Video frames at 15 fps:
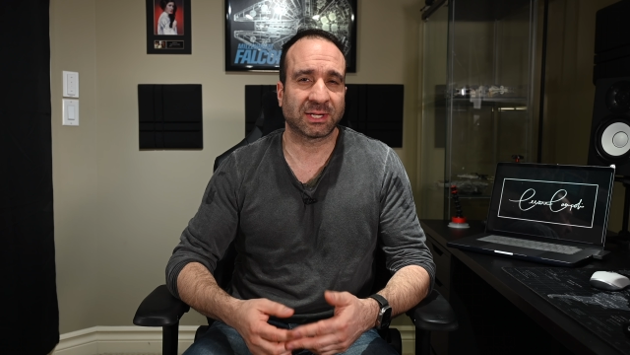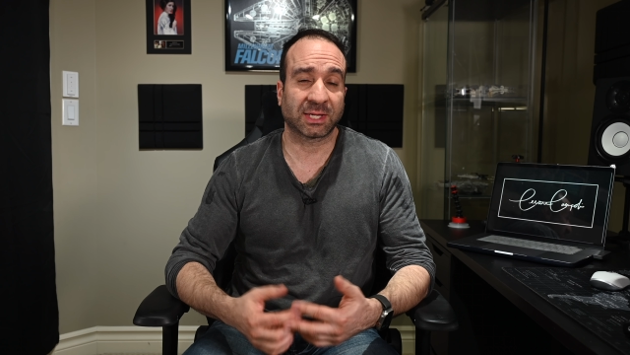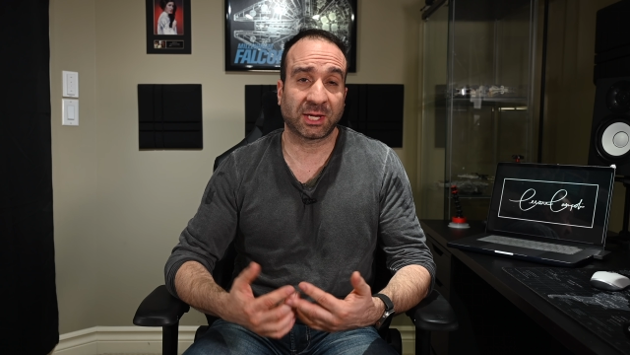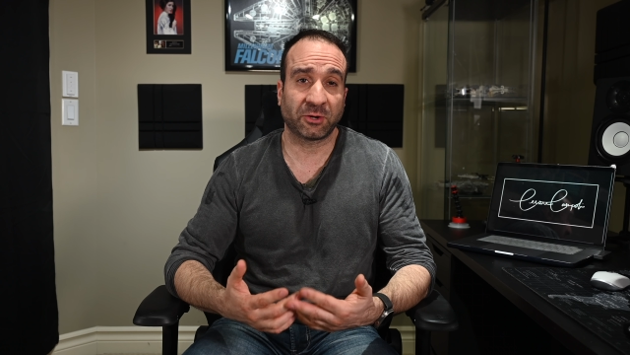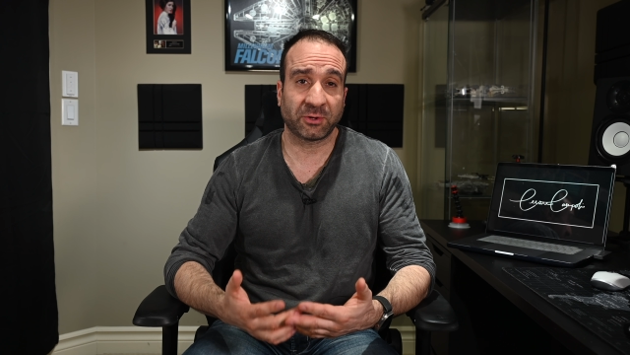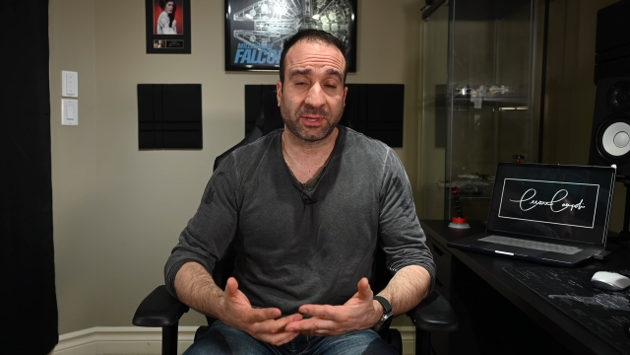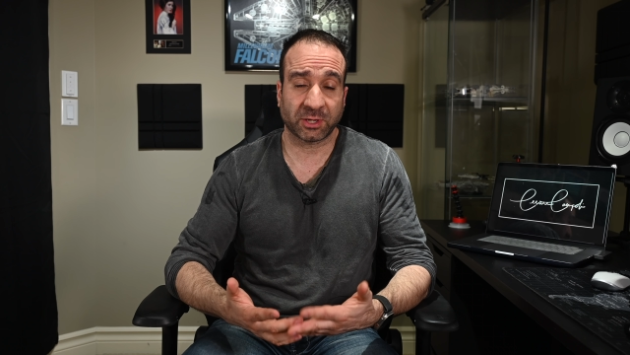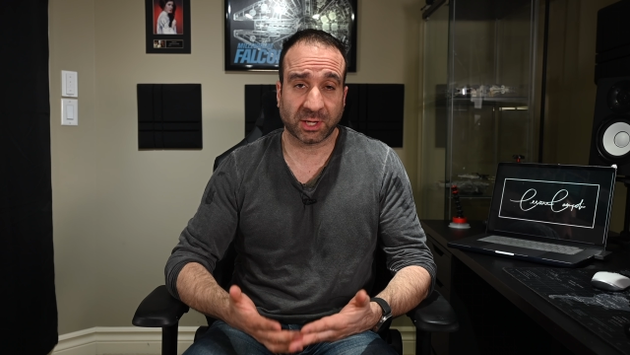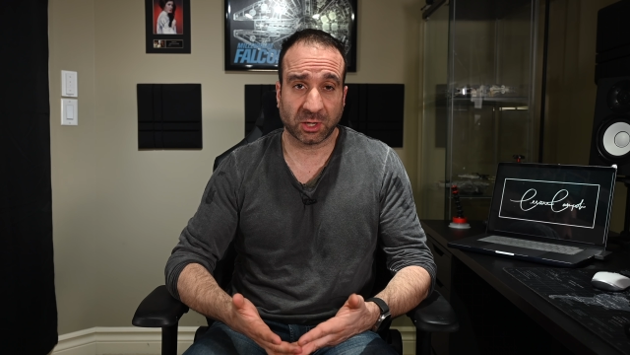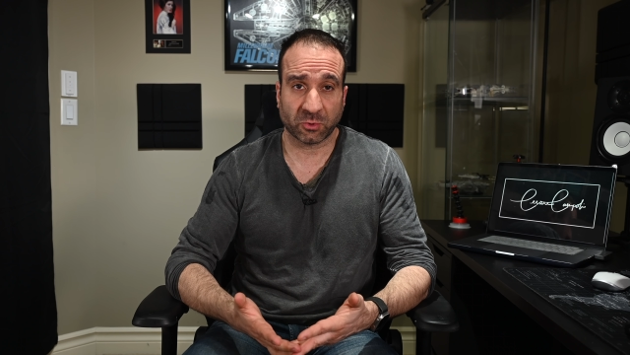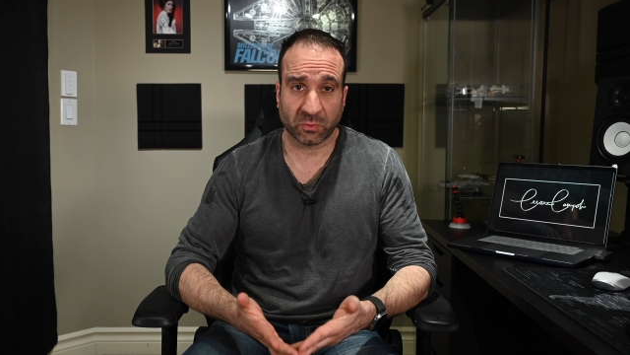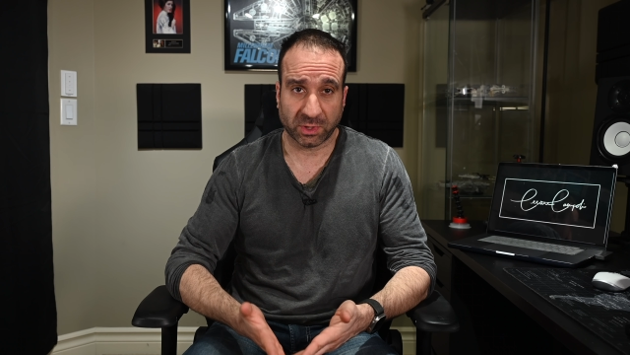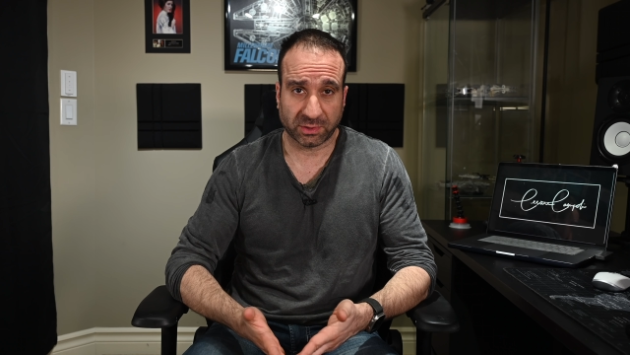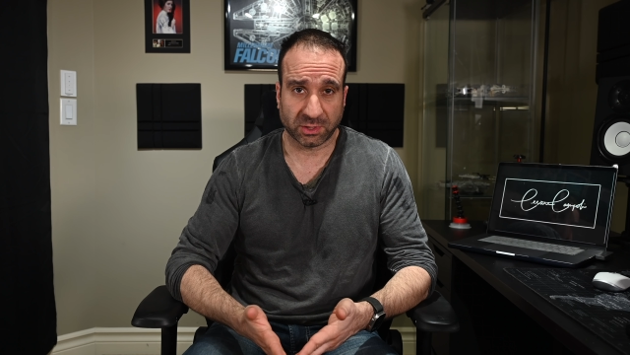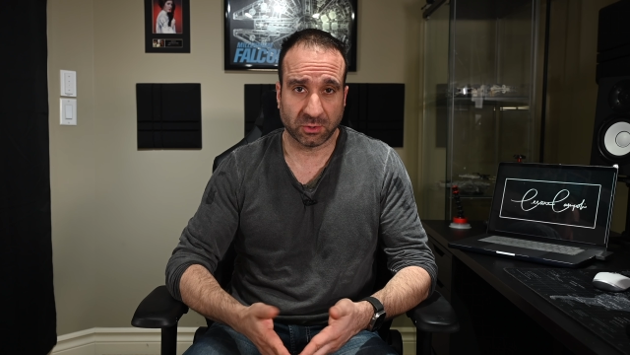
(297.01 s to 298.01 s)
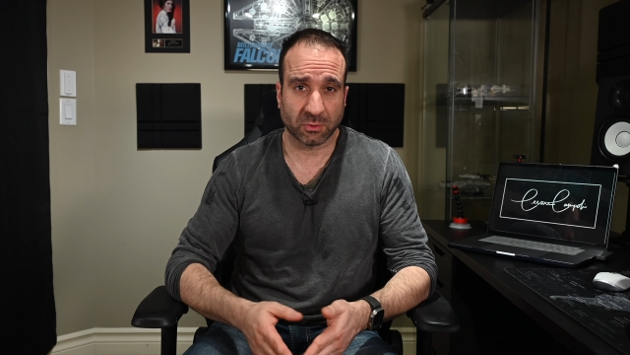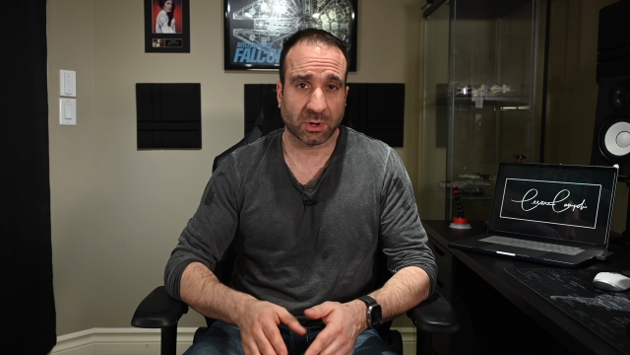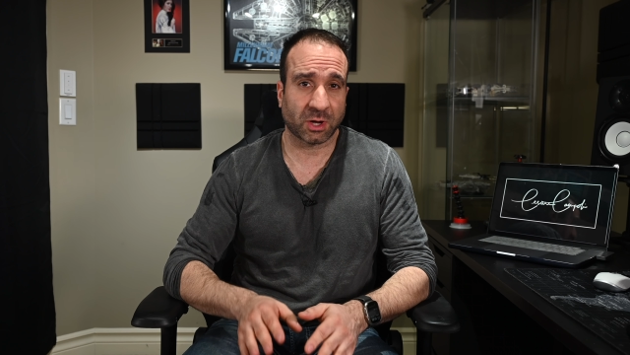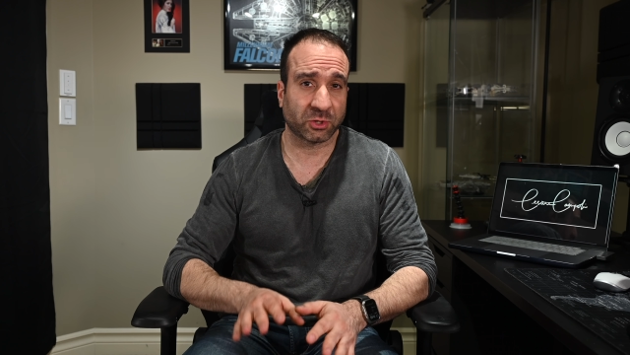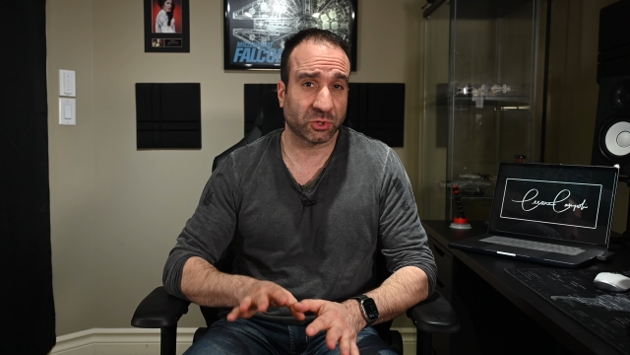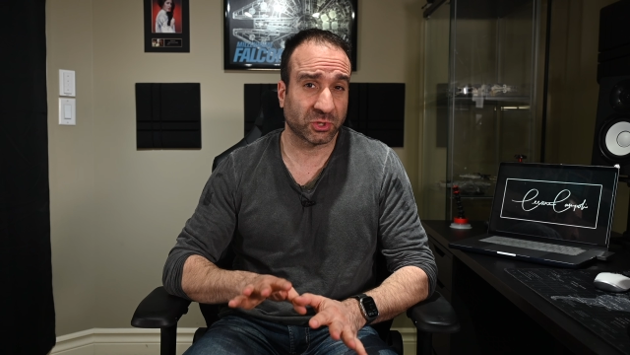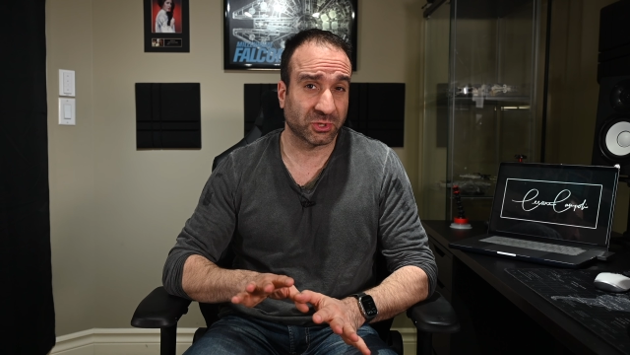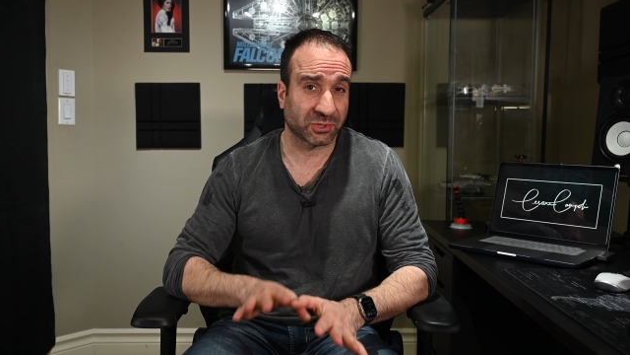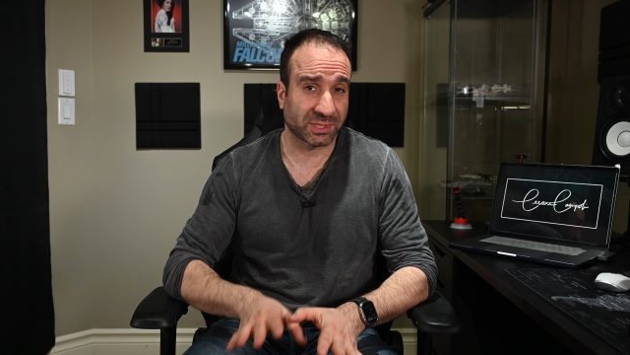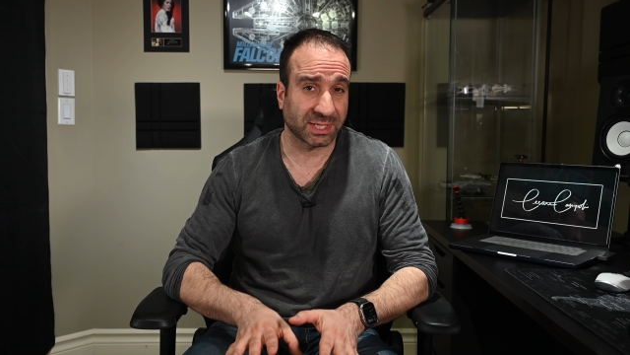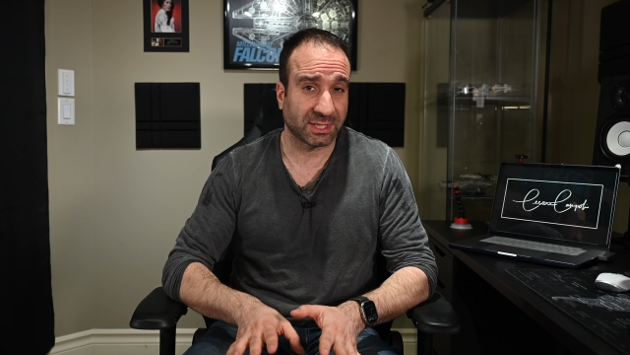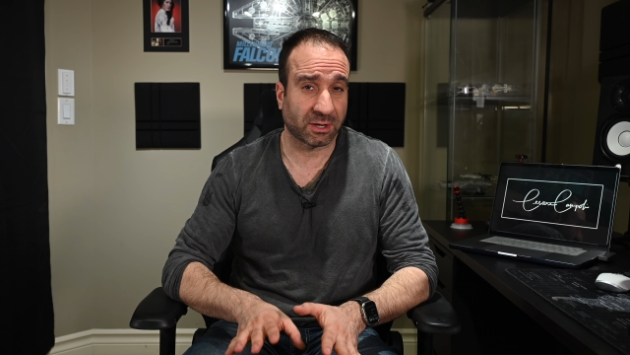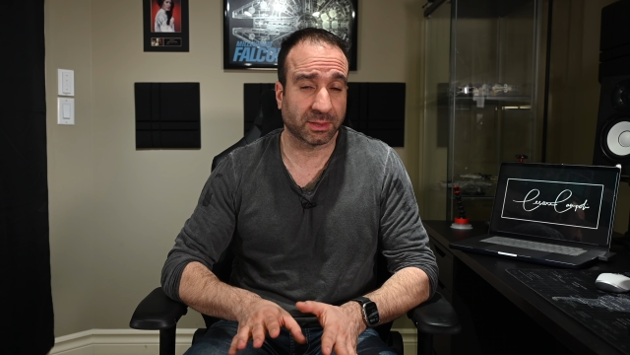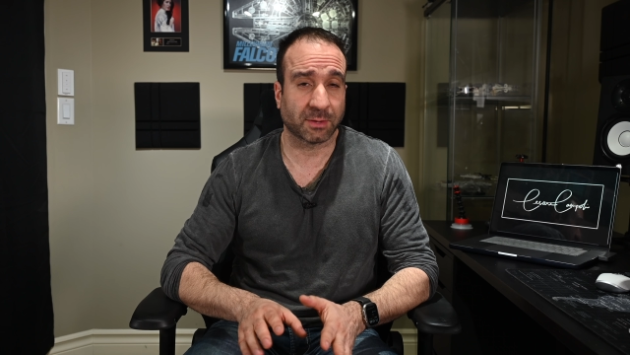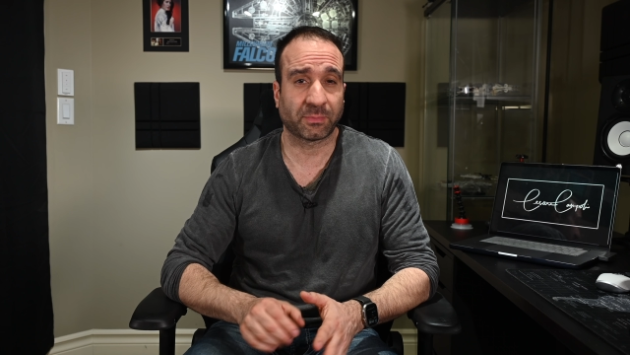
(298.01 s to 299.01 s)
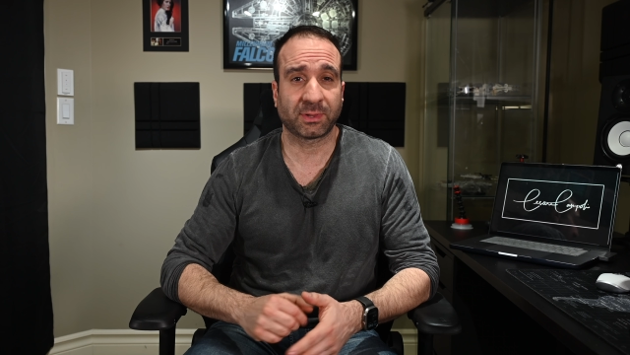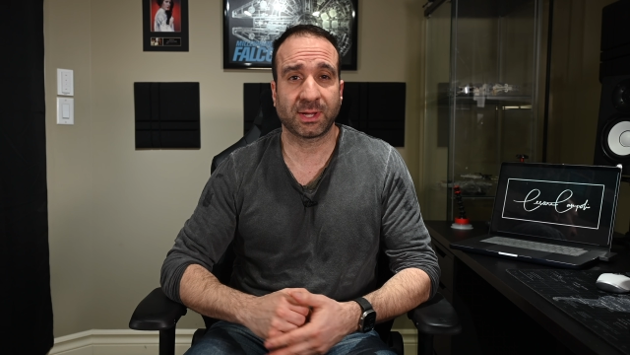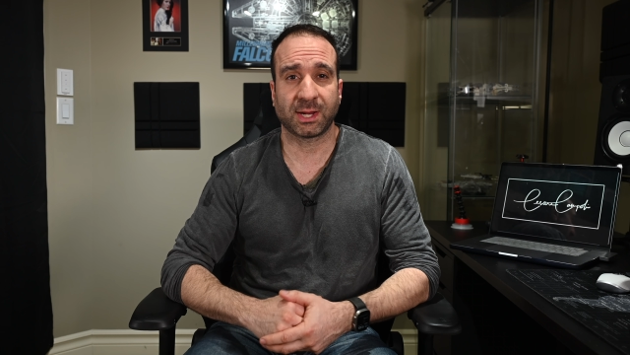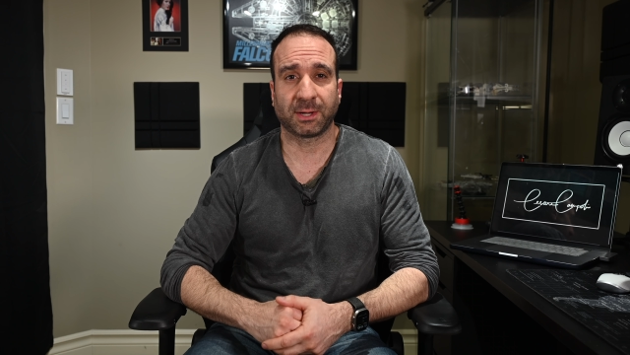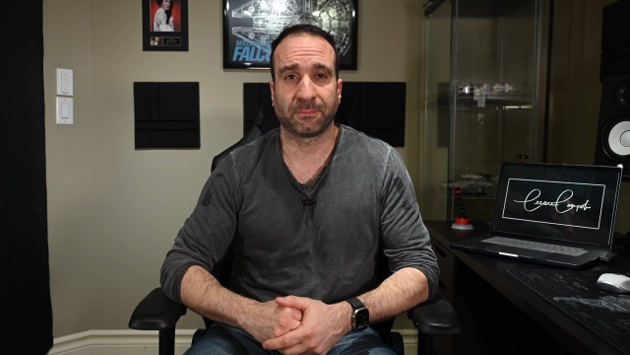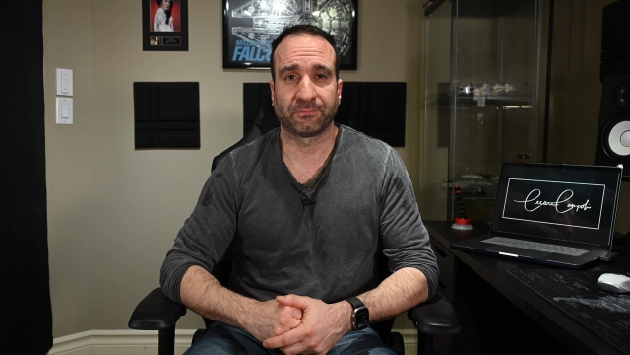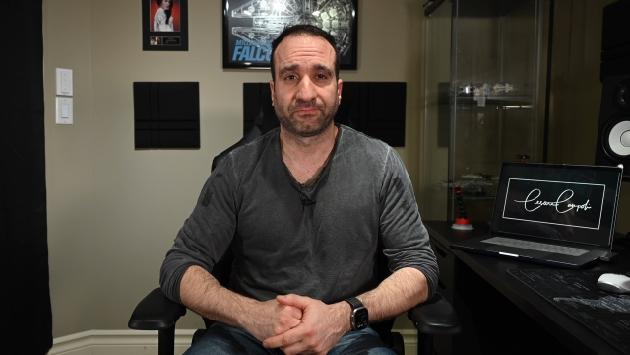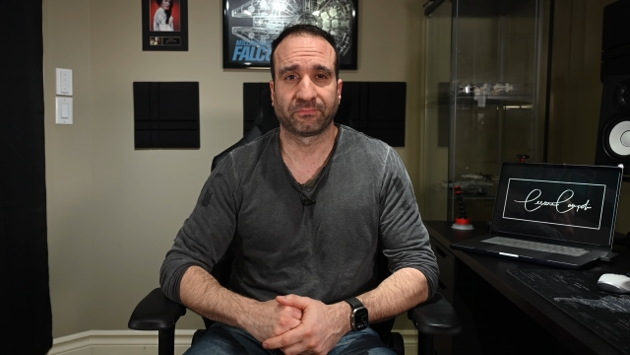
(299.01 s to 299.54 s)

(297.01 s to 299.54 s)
to carry their gear with you under your seat on the plane.